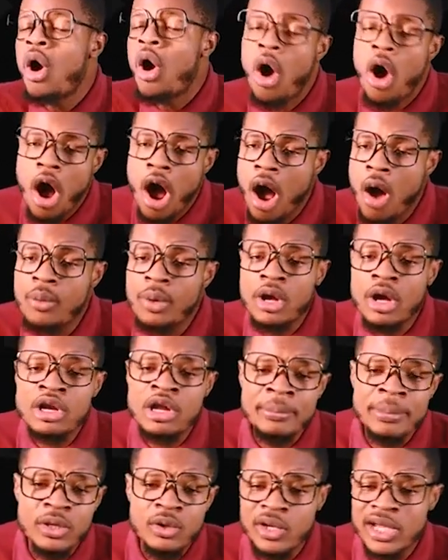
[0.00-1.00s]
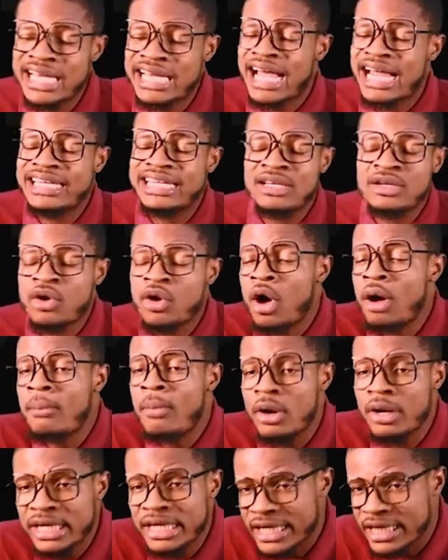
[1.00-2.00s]
or we're going to be looking at the
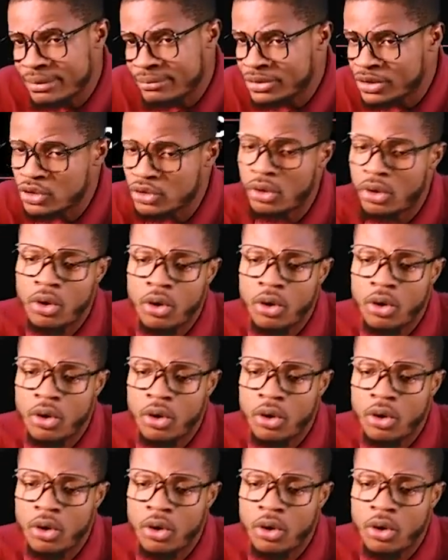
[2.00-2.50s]
common names